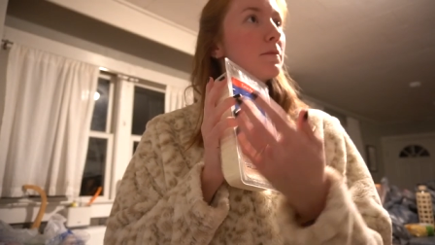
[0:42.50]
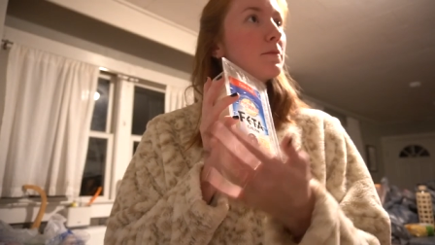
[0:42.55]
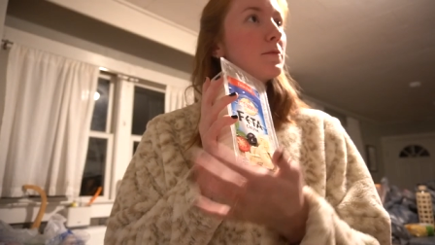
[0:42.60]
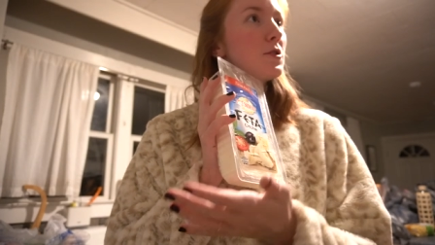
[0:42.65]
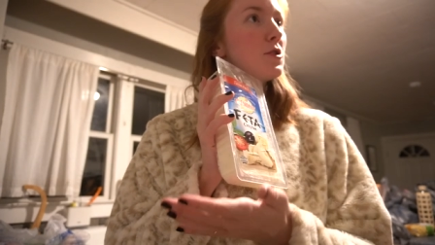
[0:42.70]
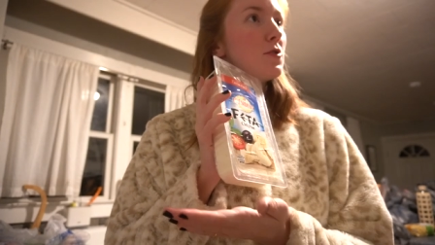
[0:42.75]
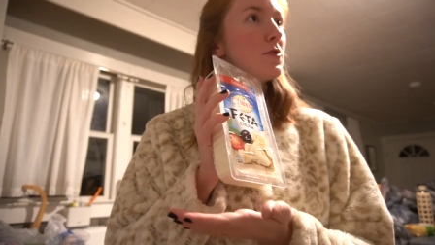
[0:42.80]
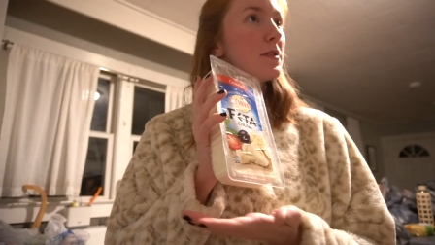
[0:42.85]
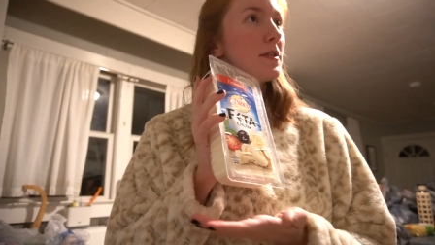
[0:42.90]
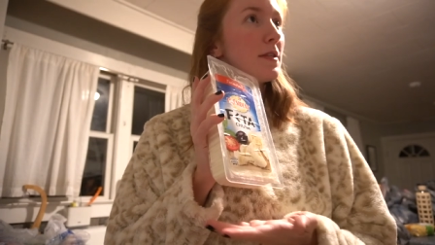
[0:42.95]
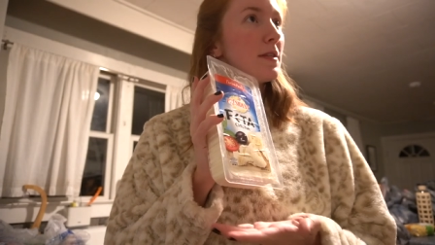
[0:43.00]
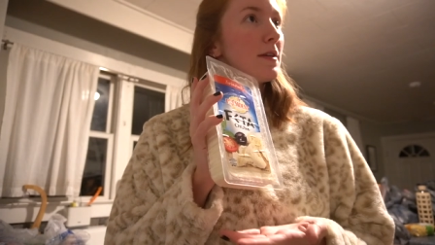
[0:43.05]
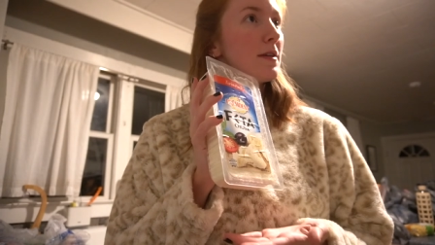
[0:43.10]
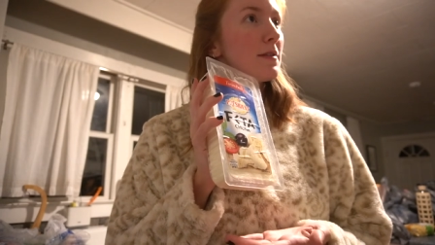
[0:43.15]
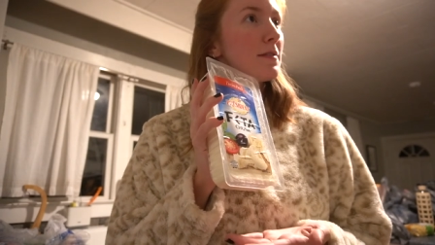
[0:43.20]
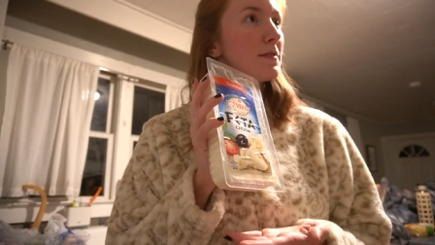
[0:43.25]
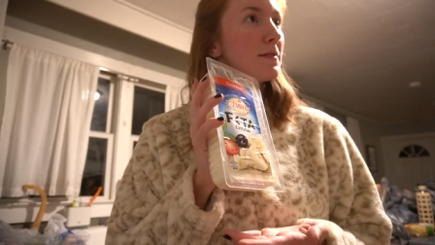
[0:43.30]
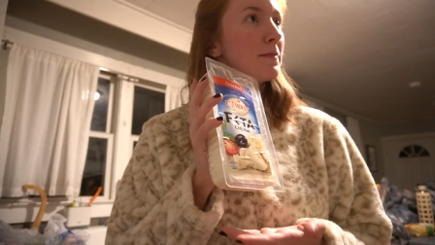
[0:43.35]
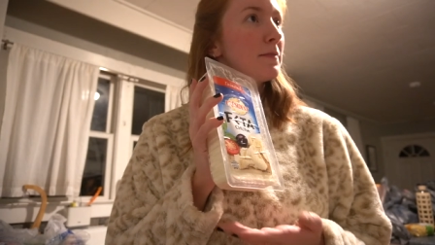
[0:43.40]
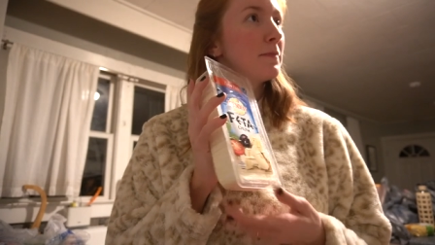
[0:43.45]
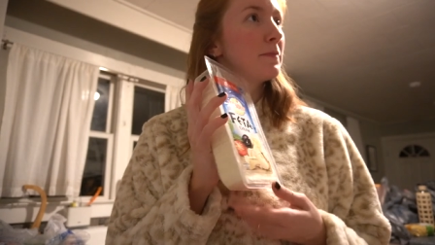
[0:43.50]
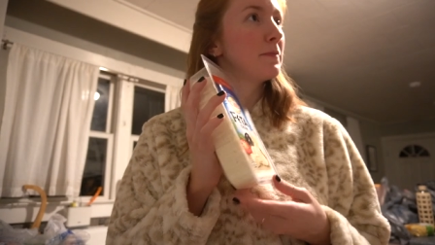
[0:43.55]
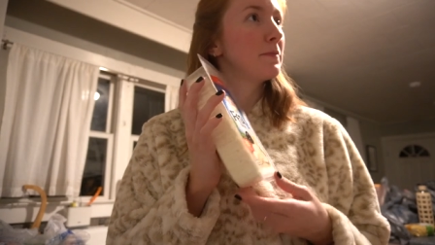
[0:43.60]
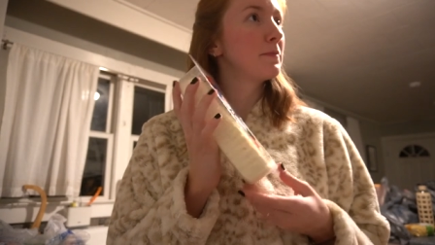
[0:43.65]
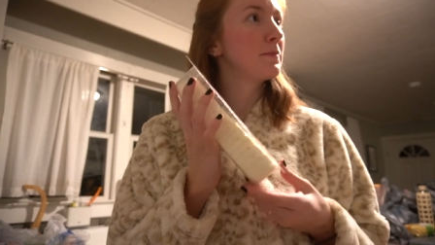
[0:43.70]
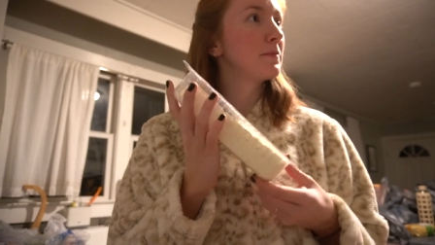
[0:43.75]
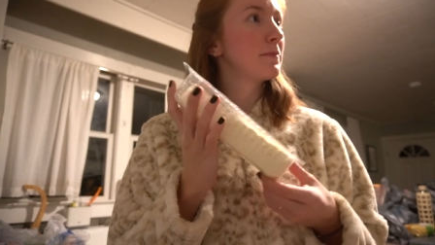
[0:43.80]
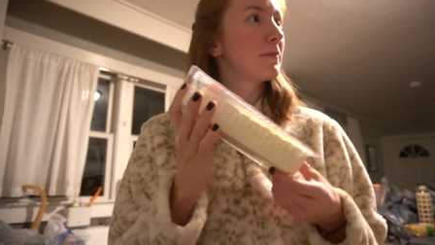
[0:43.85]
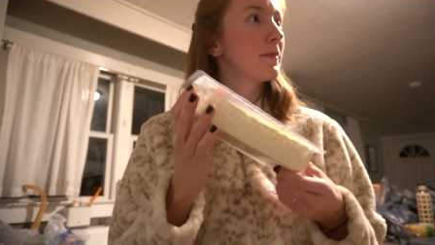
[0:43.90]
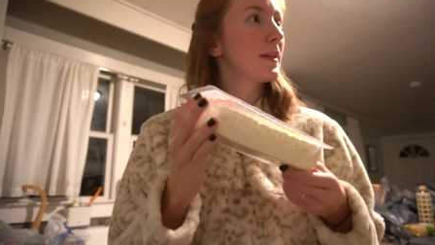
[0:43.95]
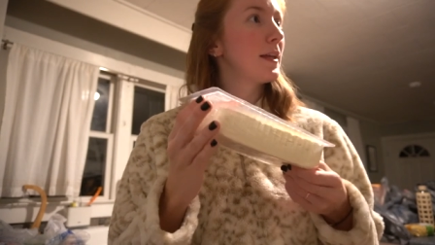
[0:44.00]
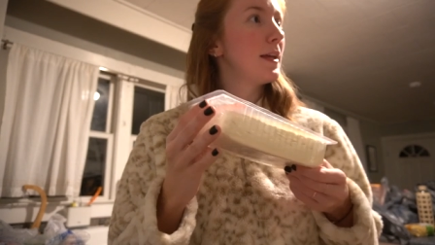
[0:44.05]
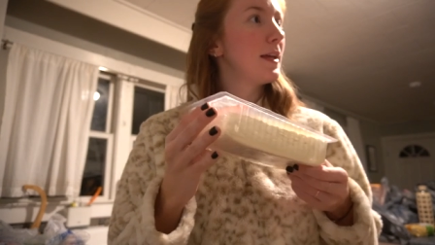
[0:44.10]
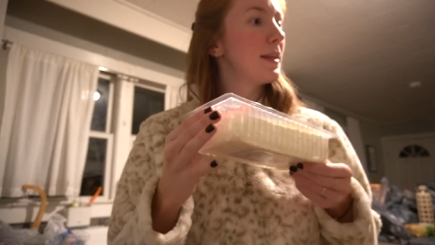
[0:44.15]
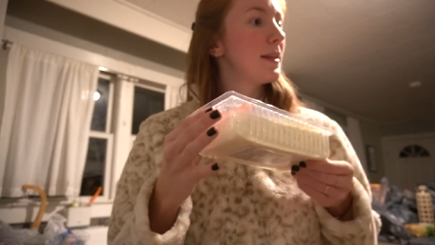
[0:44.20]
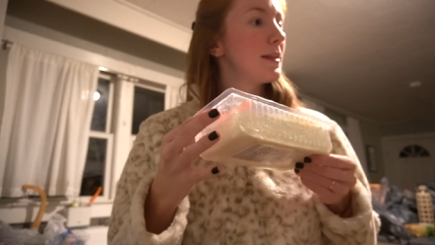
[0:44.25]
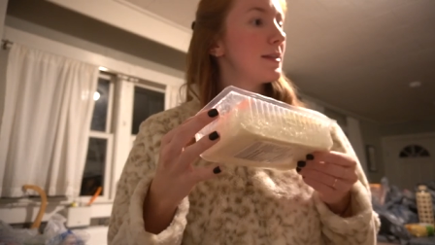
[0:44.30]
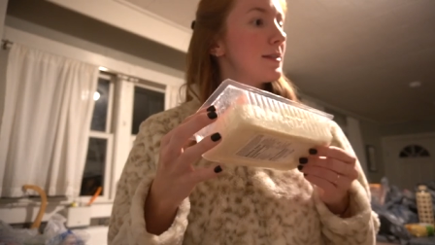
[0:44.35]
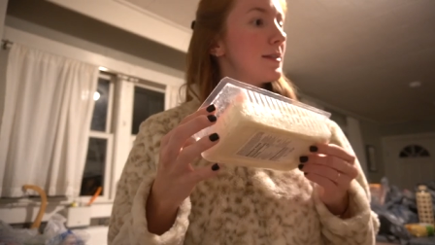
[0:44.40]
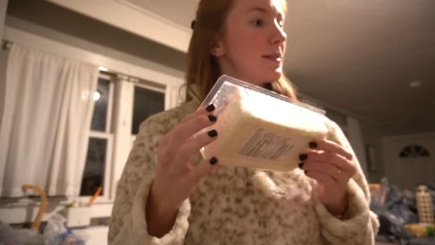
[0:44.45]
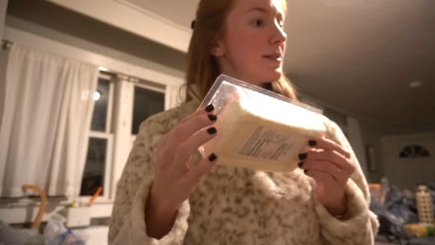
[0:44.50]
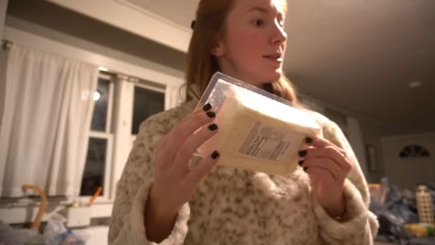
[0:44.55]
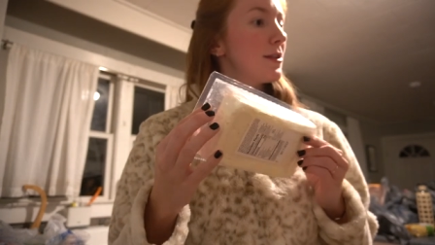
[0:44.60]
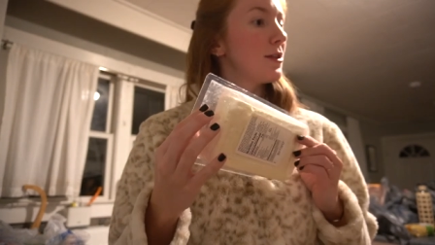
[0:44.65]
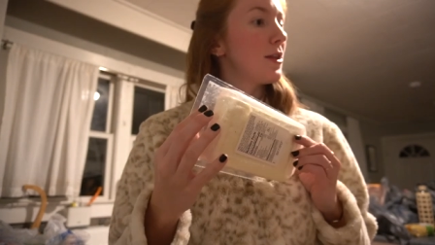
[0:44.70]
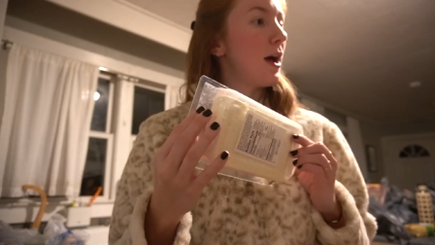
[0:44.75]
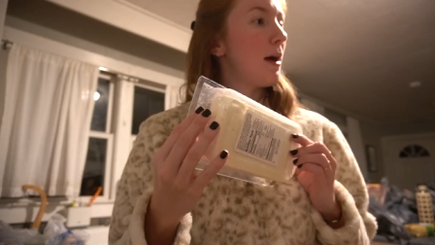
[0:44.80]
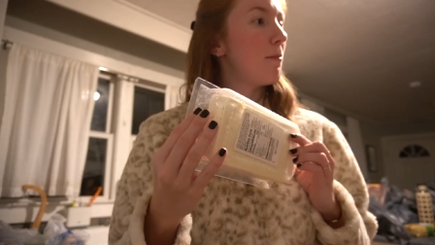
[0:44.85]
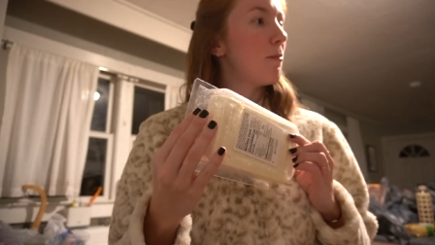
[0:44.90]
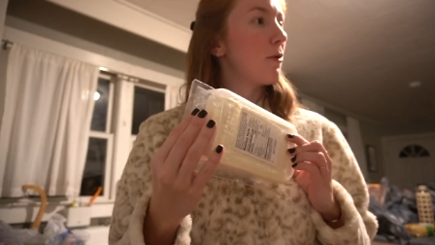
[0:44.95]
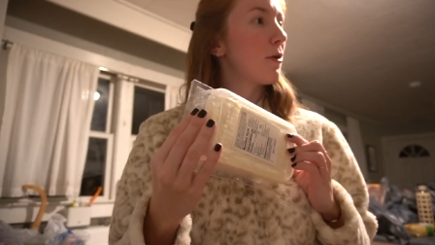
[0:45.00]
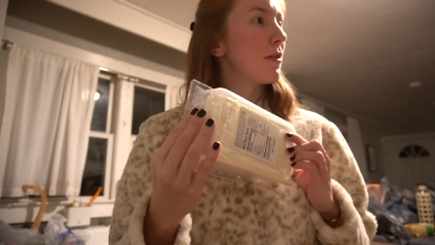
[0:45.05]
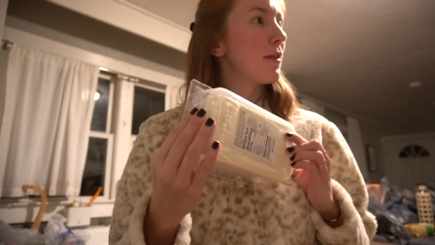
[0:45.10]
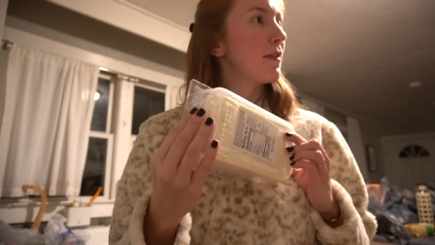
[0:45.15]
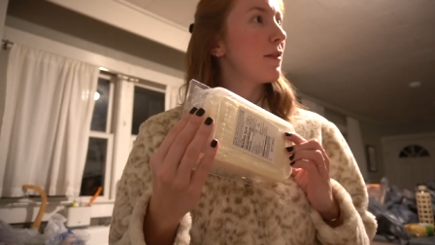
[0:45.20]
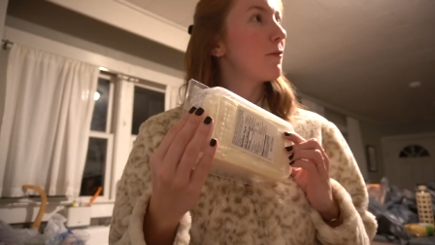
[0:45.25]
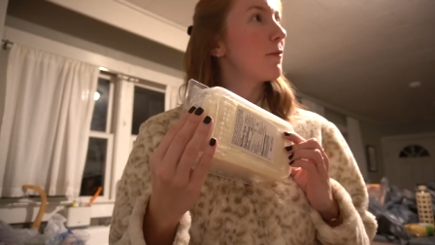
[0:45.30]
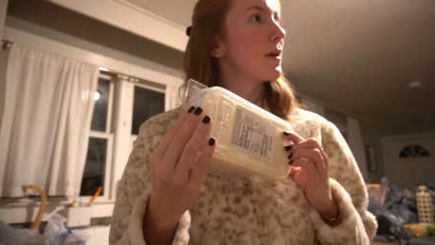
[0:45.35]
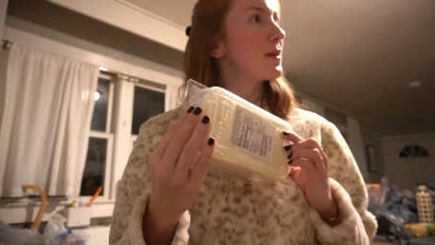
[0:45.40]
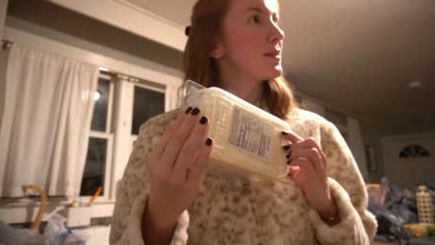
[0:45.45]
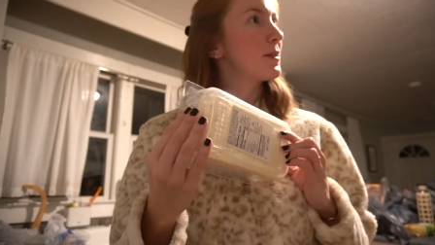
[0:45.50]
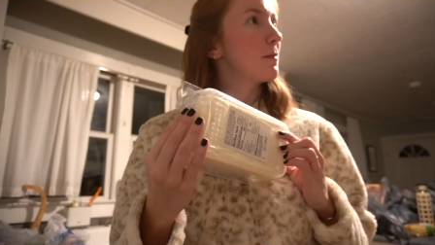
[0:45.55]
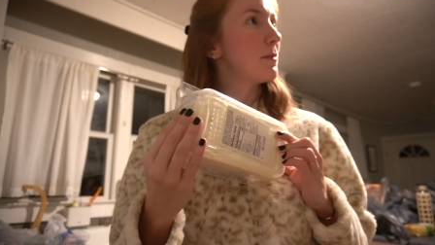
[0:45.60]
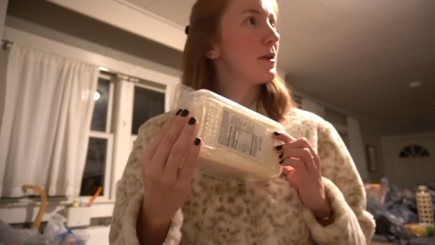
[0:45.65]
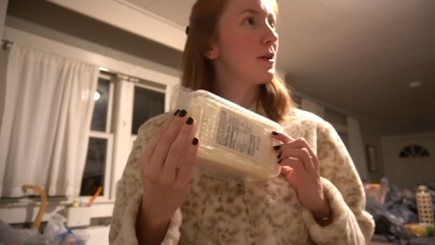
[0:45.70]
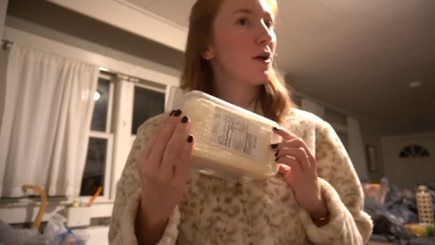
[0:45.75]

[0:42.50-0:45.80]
Do you see this? I do. This is a lot more than the recipe.